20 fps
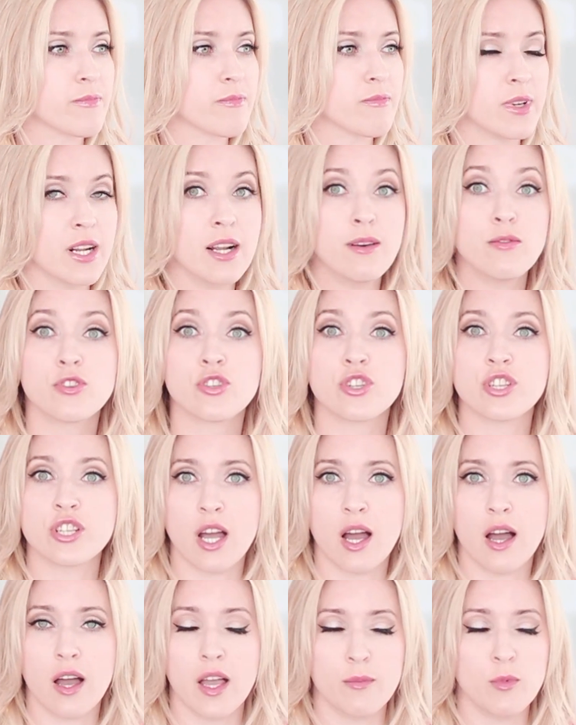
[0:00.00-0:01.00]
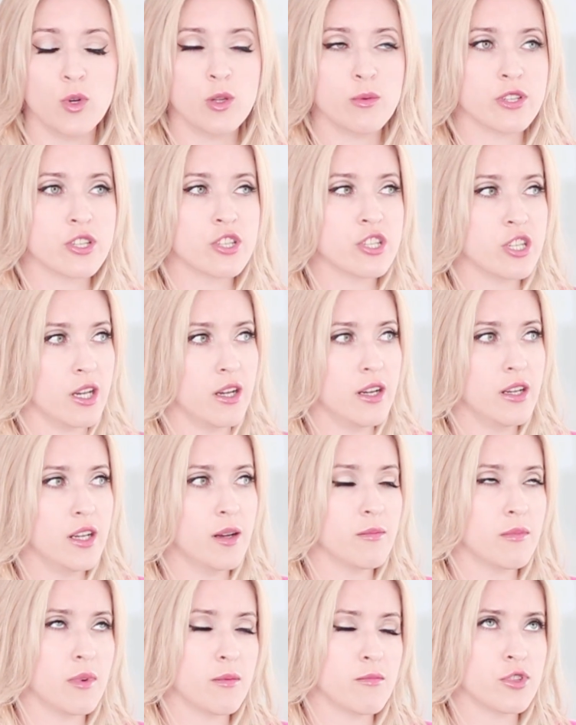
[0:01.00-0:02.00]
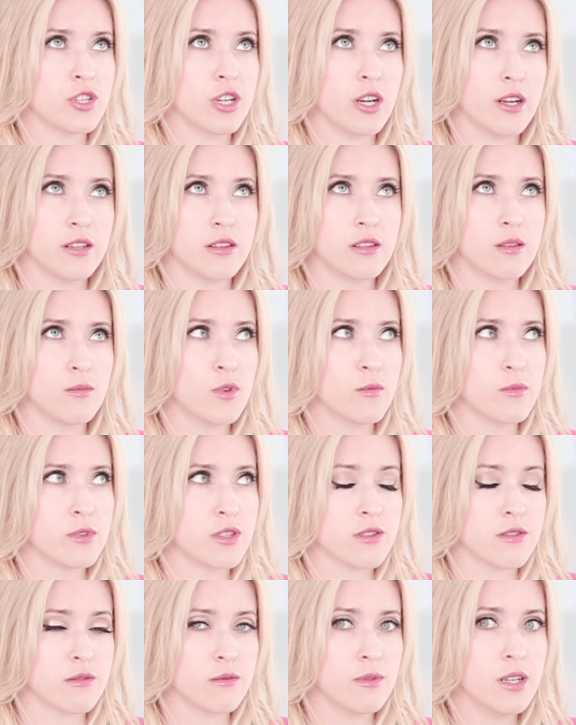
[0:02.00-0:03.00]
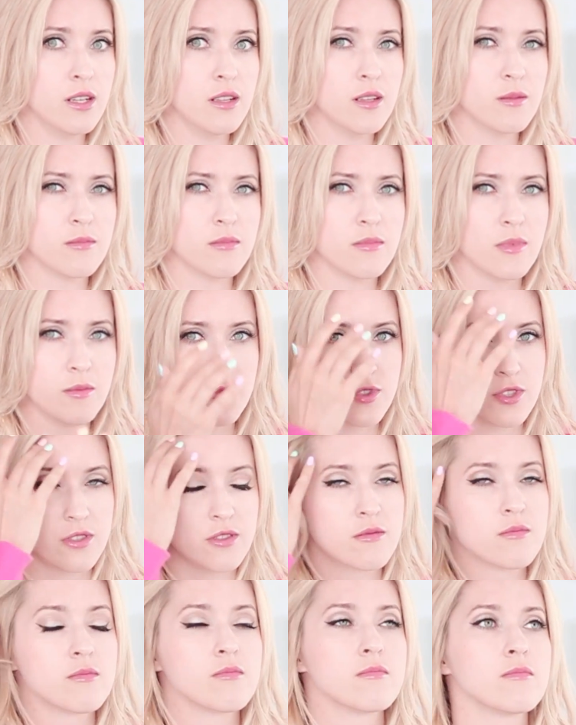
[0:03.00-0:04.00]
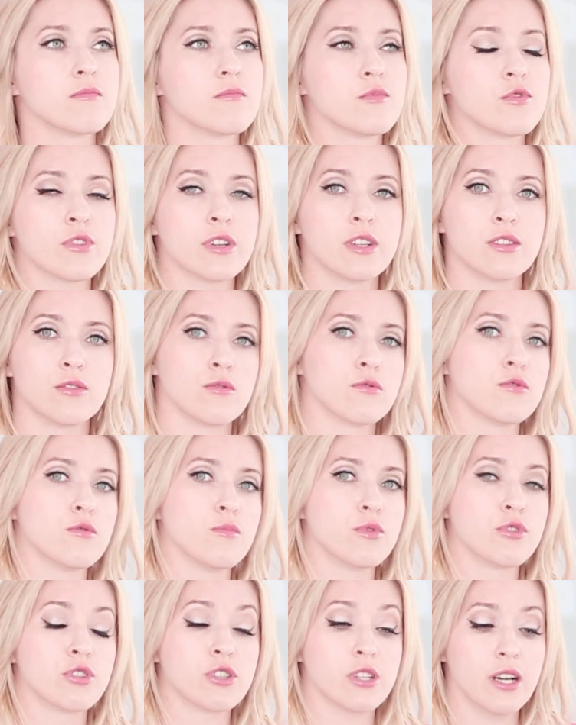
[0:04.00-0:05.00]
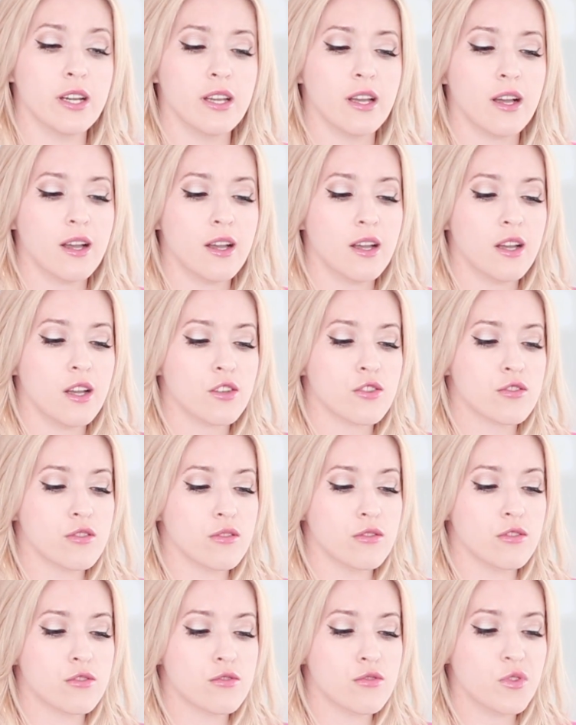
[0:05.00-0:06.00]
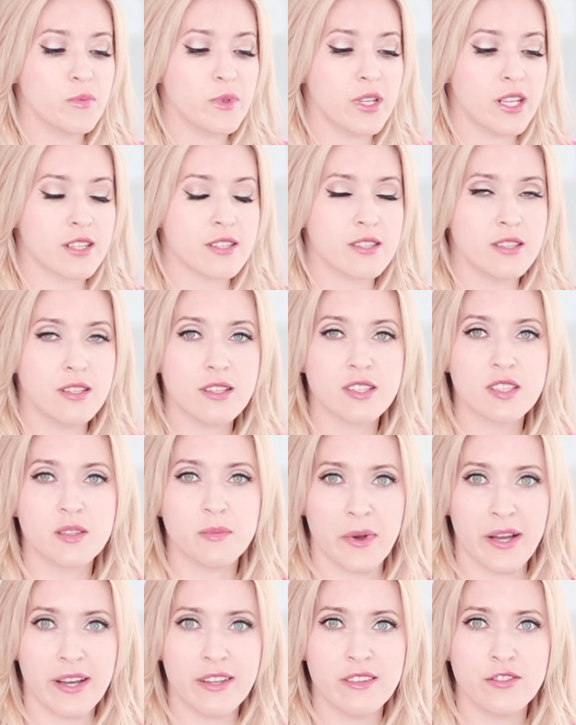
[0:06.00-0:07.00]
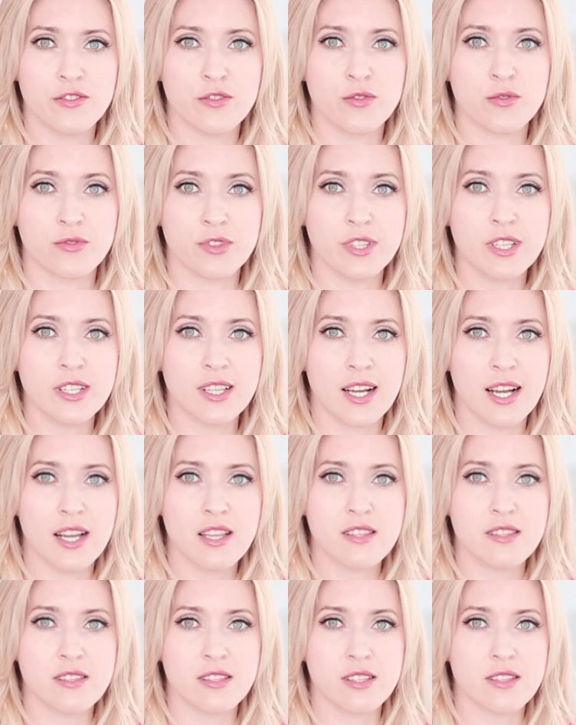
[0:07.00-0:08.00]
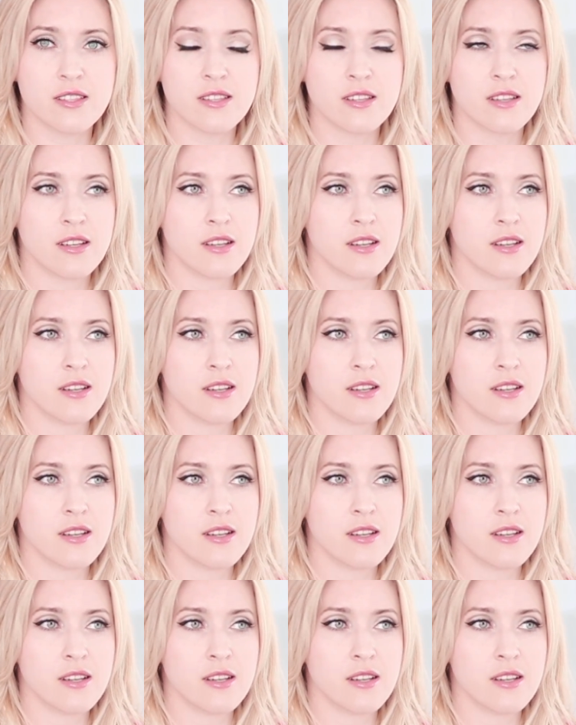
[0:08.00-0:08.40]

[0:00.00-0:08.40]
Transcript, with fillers: But I was shy. I'm always shy. I'm shy at the moment as well. I'm just trying not to be shy. So it took me like 6 months to realize that